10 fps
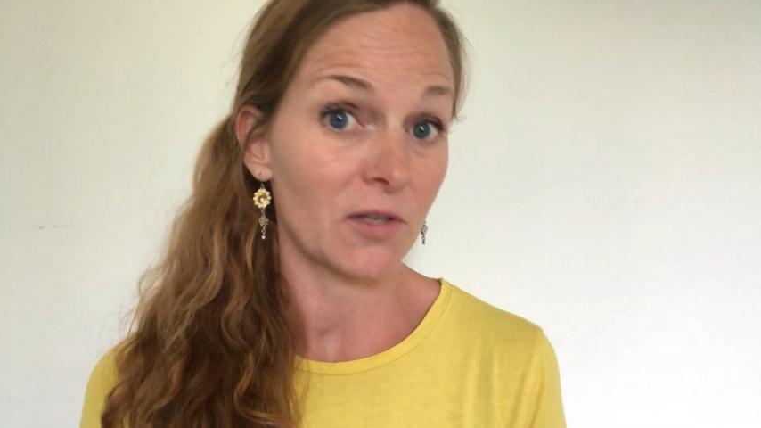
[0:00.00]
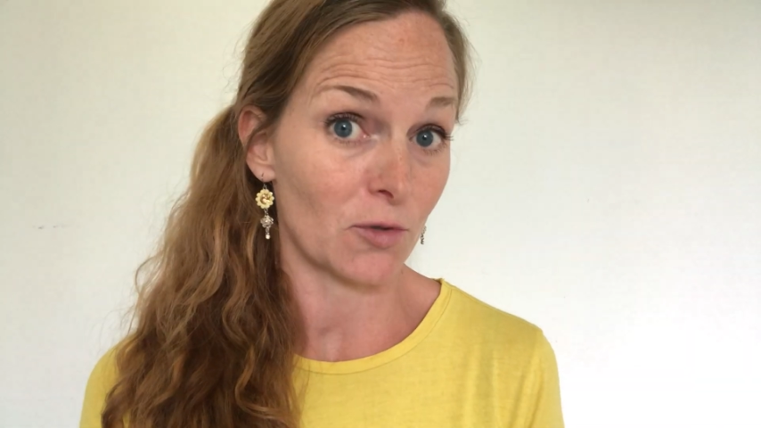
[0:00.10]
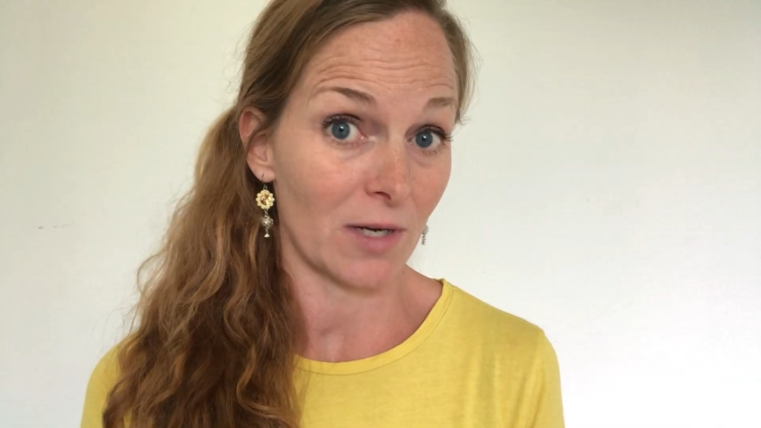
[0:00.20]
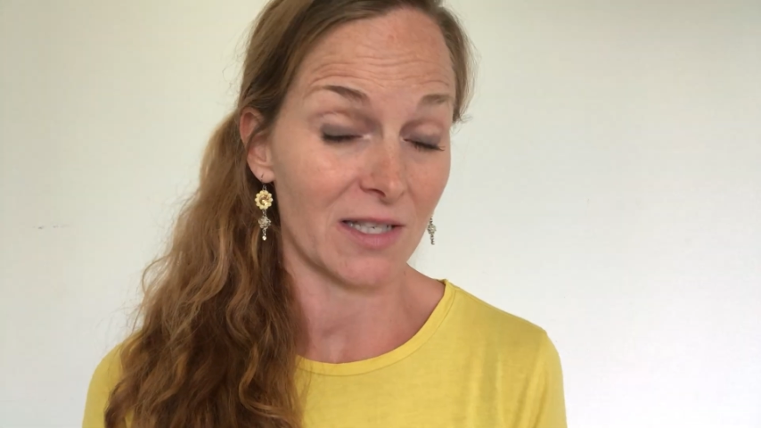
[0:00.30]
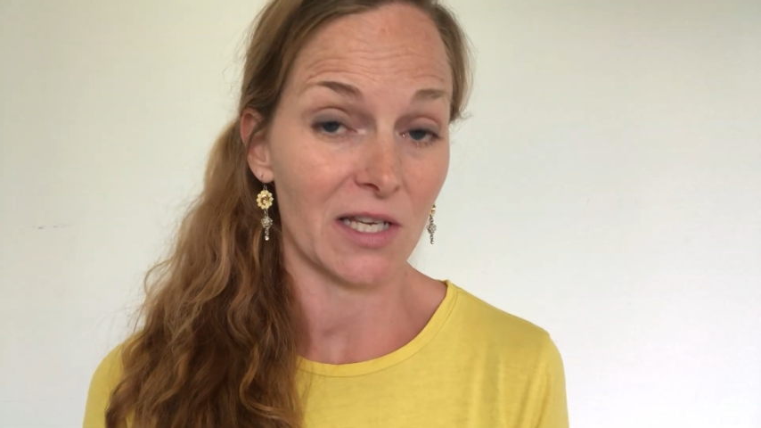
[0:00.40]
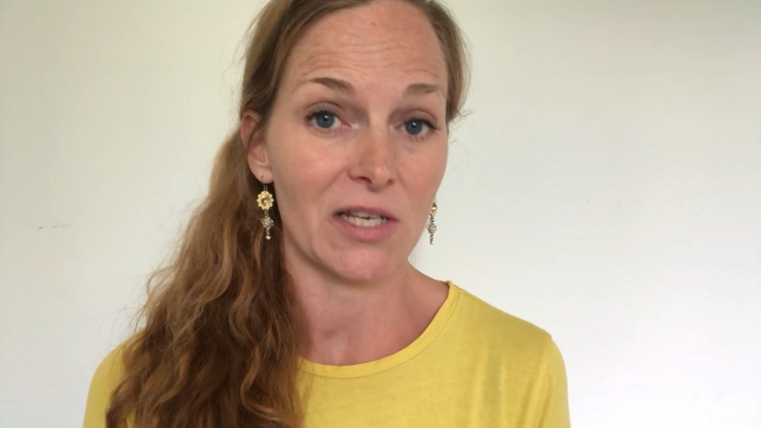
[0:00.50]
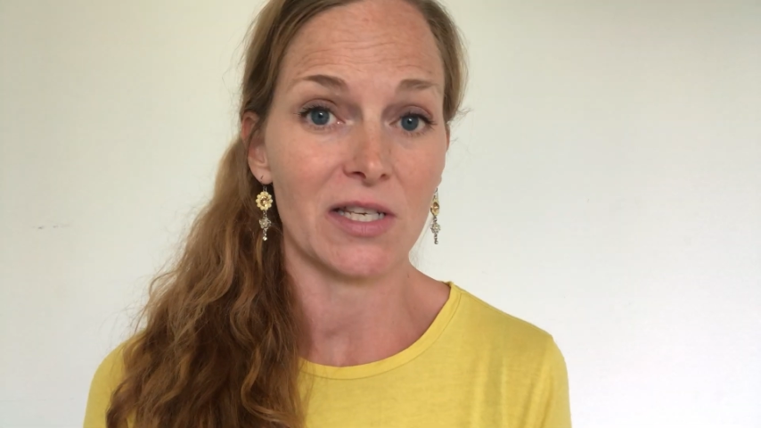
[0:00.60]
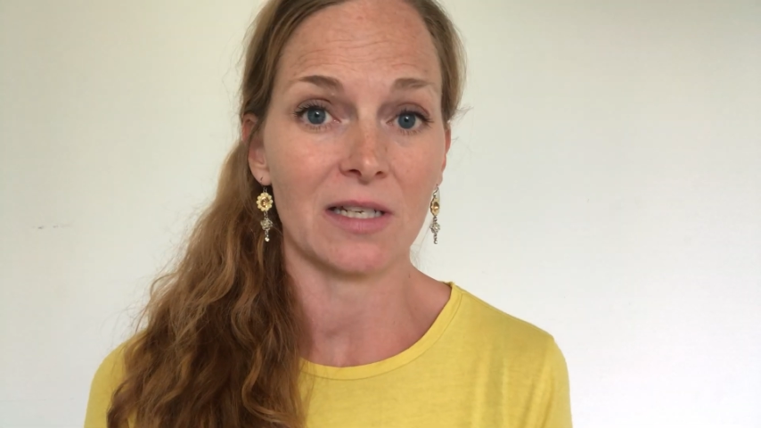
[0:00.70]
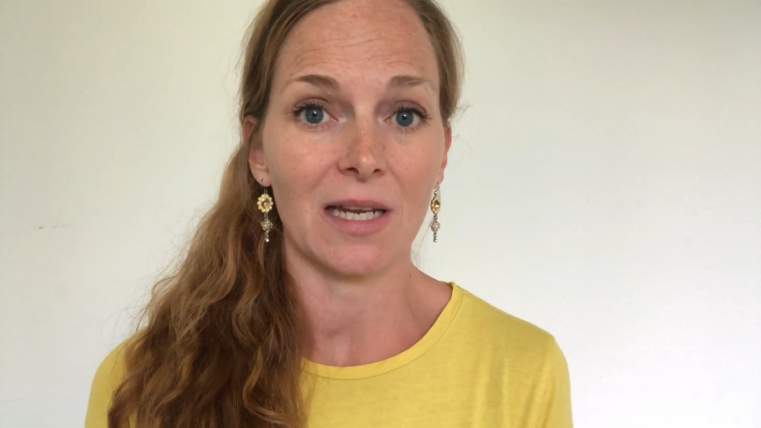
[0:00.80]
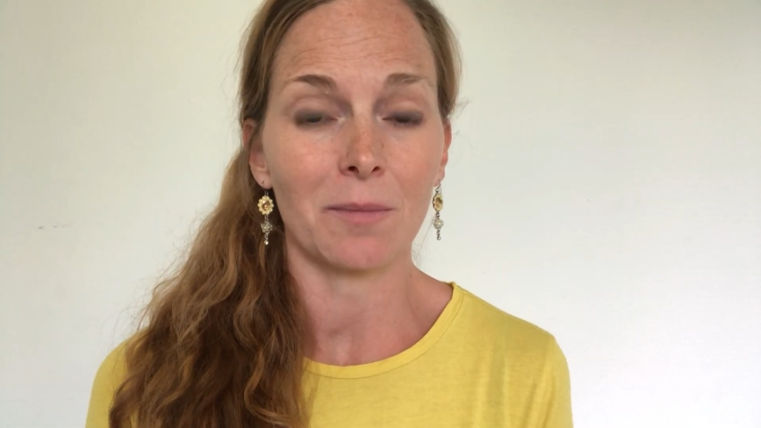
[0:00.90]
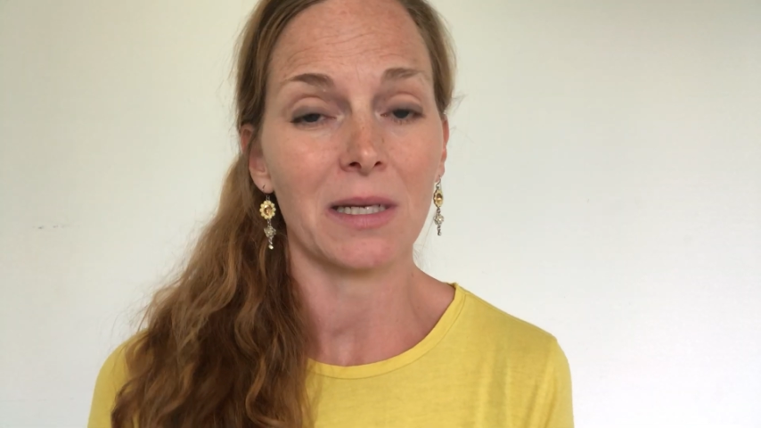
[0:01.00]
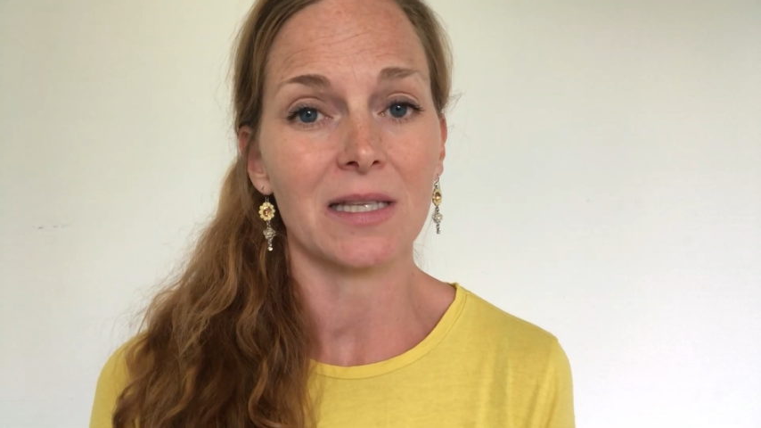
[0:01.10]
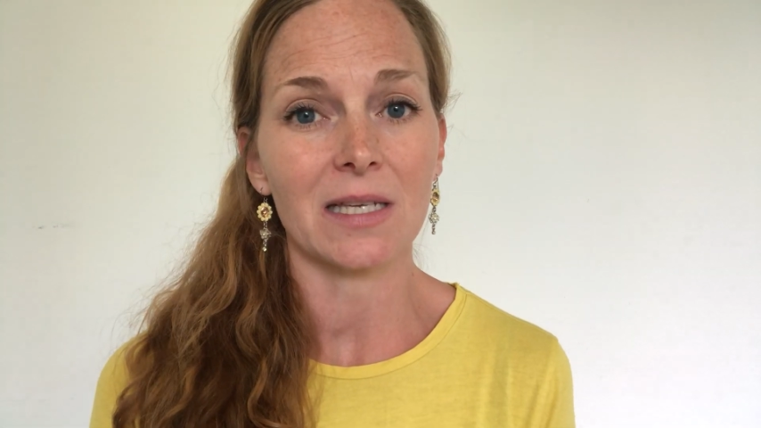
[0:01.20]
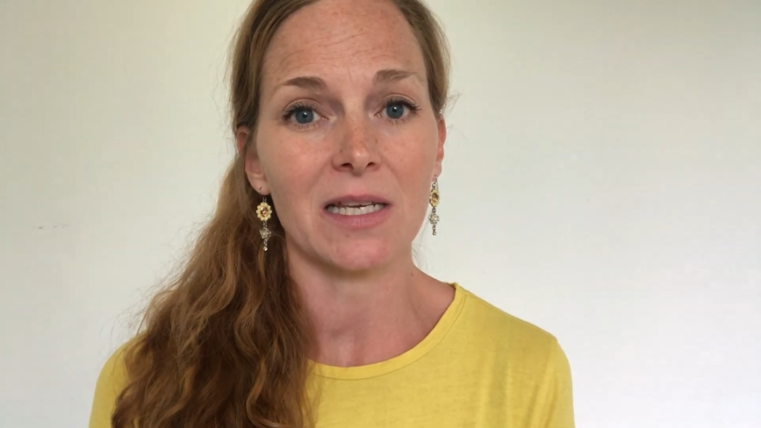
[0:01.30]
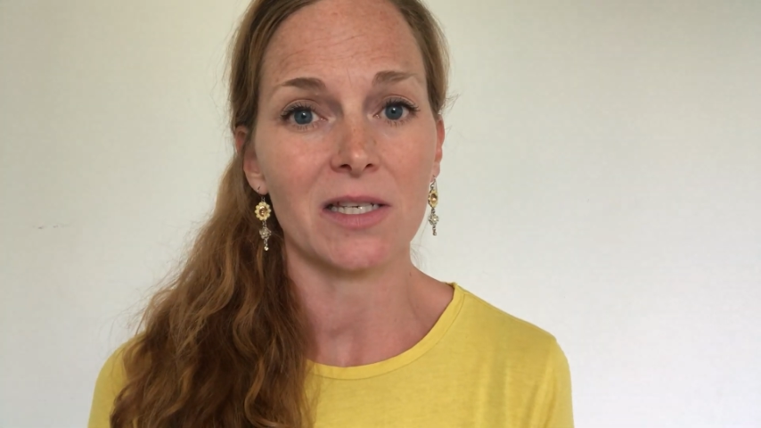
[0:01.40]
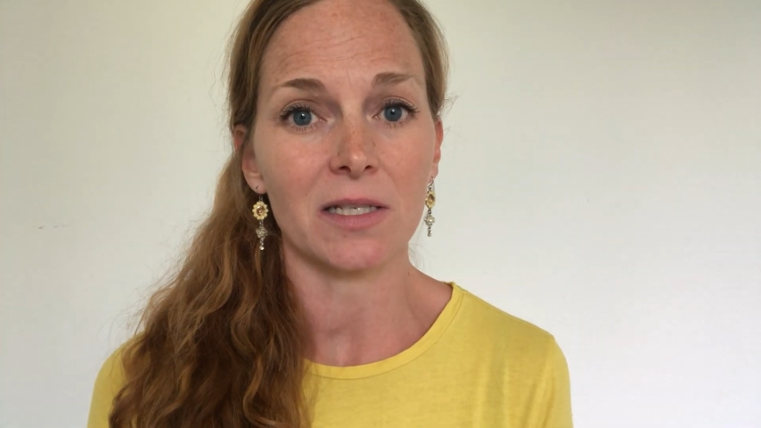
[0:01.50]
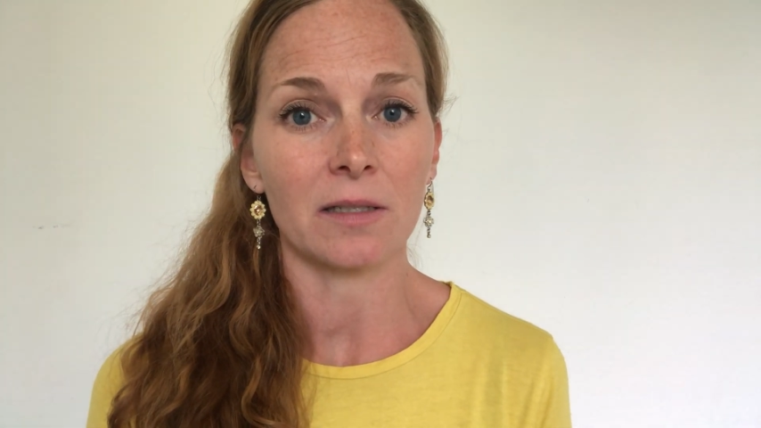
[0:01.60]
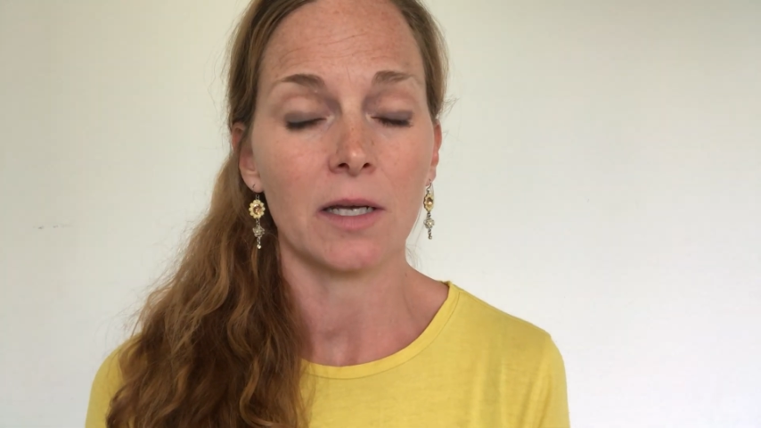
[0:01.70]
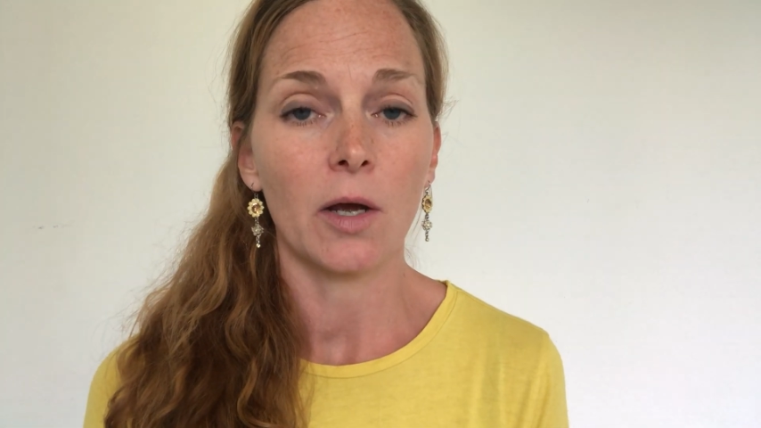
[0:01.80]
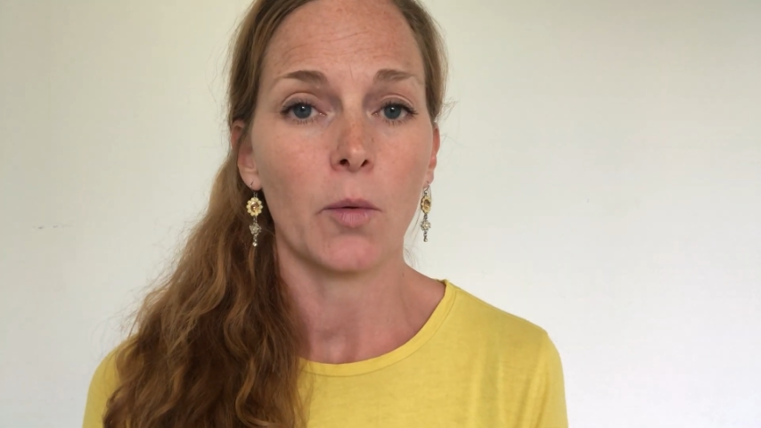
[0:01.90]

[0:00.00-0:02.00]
visualization and meditation